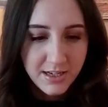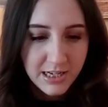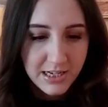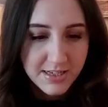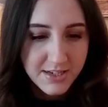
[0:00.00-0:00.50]

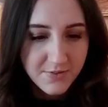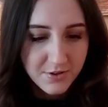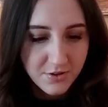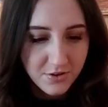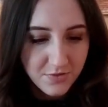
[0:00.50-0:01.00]
Let's have a
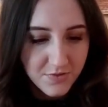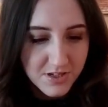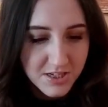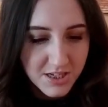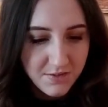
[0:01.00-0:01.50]
look on the
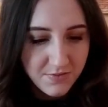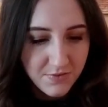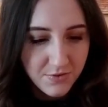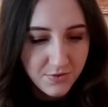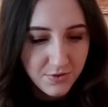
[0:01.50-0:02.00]
receipt
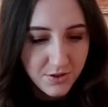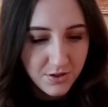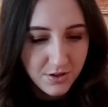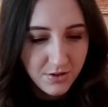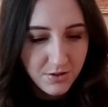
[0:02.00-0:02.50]
for
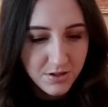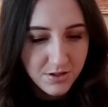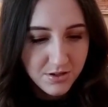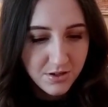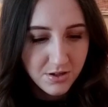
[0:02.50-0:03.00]
you.
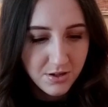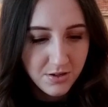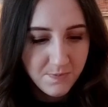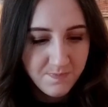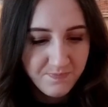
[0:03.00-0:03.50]
So